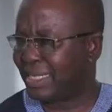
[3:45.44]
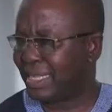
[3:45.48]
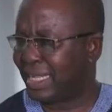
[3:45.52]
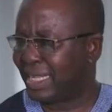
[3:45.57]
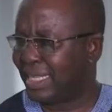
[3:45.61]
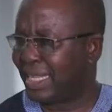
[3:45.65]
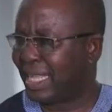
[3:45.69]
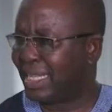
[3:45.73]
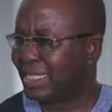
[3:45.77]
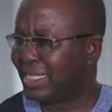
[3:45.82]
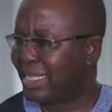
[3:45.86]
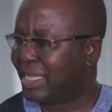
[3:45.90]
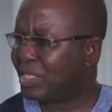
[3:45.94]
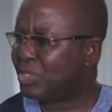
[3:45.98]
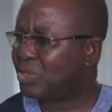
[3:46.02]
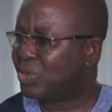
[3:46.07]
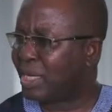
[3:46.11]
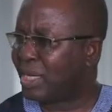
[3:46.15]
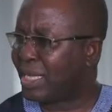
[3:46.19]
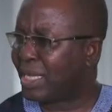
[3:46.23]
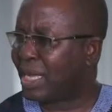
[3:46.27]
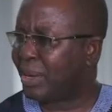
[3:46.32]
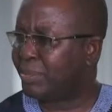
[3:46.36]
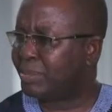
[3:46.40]
an ancestor
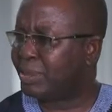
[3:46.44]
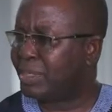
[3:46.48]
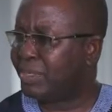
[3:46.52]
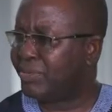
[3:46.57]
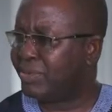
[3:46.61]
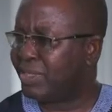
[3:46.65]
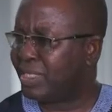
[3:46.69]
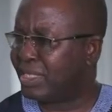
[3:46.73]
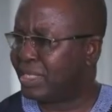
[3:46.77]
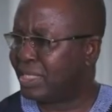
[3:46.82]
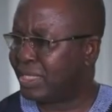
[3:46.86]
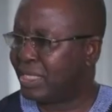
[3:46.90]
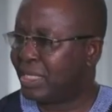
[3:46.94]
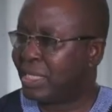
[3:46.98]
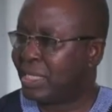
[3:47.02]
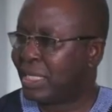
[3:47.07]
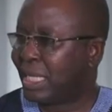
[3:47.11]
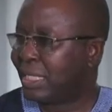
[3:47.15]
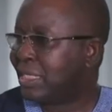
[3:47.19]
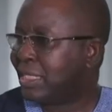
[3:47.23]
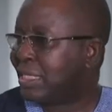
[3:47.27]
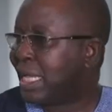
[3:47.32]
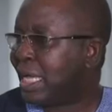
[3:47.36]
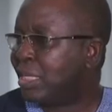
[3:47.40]
in captivity.
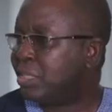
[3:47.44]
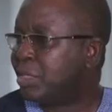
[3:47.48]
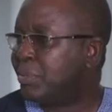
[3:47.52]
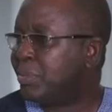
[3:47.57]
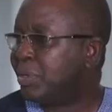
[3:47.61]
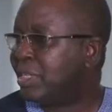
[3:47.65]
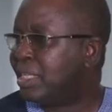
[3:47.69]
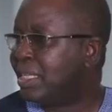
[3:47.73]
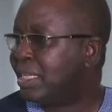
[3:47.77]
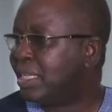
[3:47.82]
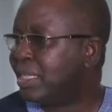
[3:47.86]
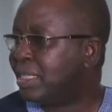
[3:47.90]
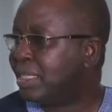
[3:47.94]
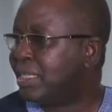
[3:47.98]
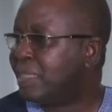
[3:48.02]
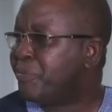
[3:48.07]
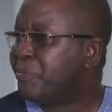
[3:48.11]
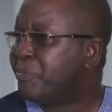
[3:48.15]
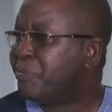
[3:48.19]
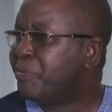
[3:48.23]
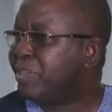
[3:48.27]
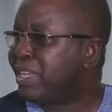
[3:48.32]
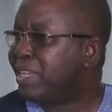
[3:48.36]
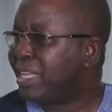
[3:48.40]
That is how the Beninese
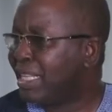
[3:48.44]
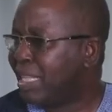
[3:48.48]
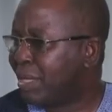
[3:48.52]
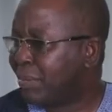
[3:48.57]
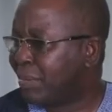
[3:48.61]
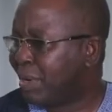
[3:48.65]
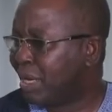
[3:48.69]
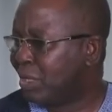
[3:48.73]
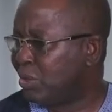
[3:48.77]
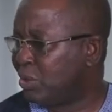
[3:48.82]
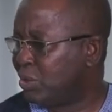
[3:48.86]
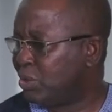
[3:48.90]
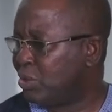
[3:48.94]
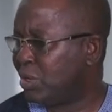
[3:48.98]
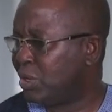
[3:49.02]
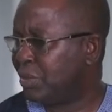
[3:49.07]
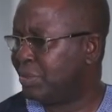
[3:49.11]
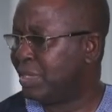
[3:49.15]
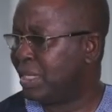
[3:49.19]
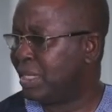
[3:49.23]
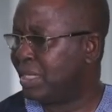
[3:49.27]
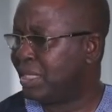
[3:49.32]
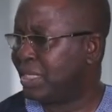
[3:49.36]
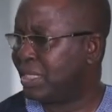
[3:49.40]
feel about those
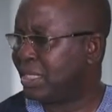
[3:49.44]
objects